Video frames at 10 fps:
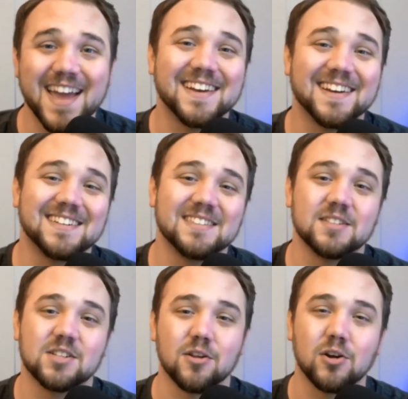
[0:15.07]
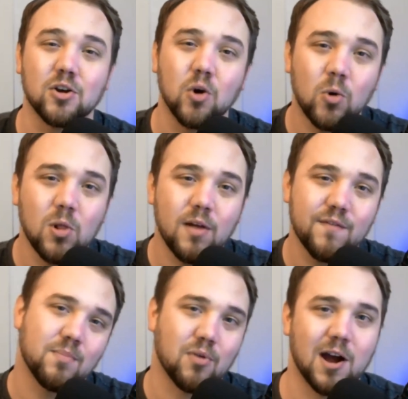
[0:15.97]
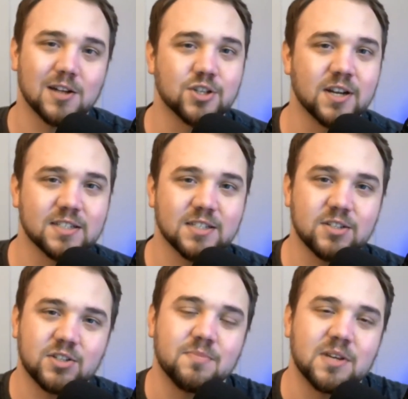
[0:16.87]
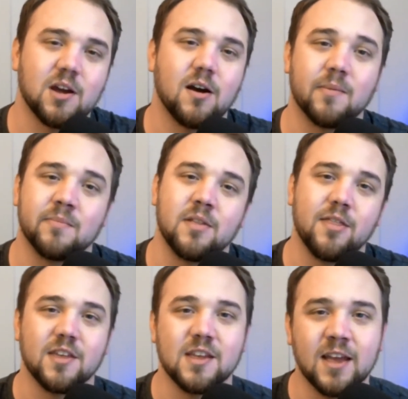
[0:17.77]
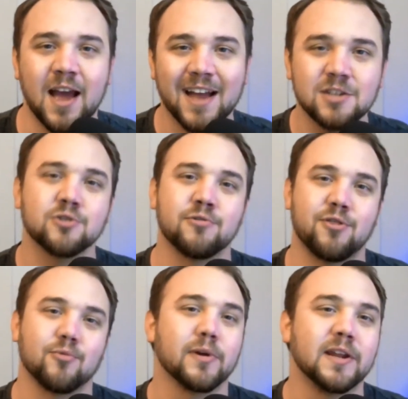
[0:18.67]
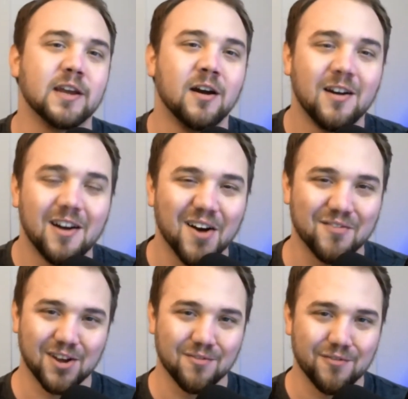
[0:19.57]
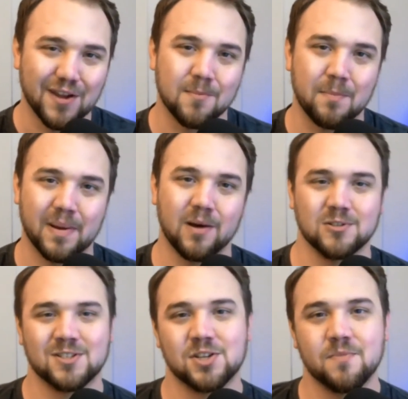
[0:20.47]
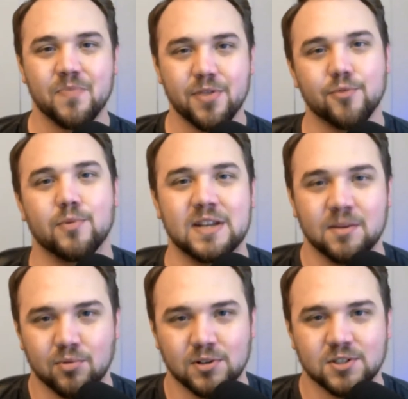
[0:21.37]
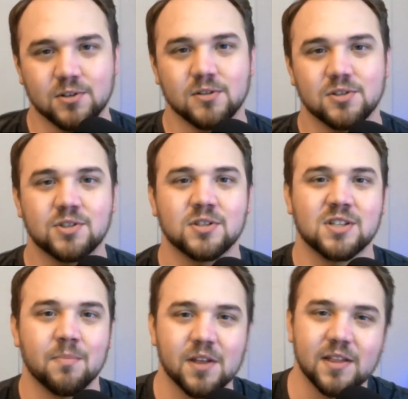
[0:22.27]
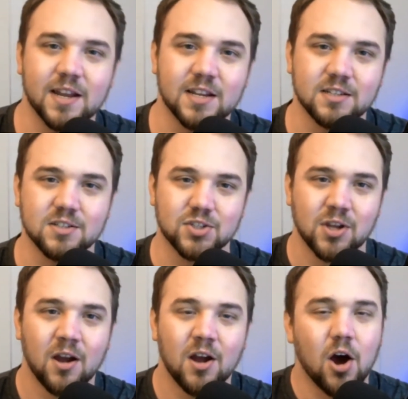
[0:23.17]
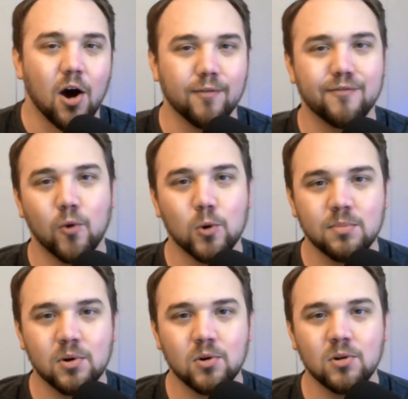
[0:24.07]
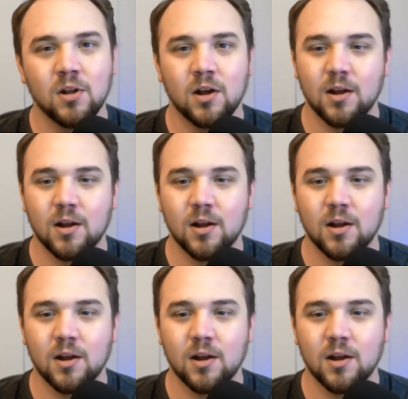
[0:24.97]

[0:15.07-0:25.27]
And the goal of the project is to become the Ender 3 of conveyor belt 3D printers, something that is affordable,